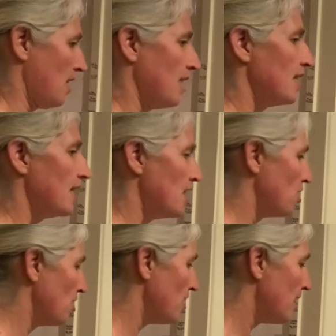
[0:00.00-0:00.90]
here
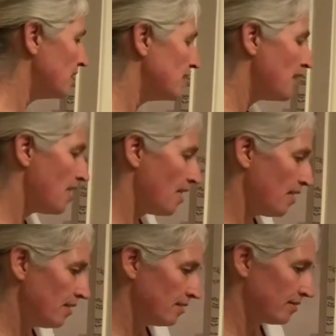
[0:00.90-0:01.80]
and there,
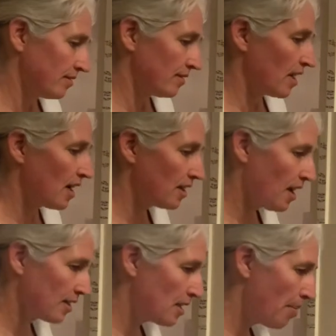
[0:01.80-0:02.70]
along
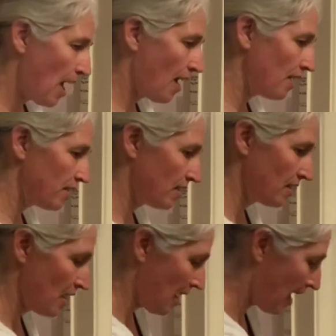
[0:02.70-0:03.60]
the path,
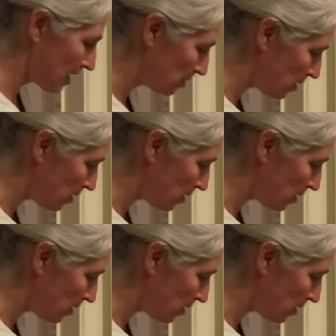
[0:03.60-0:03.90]
as we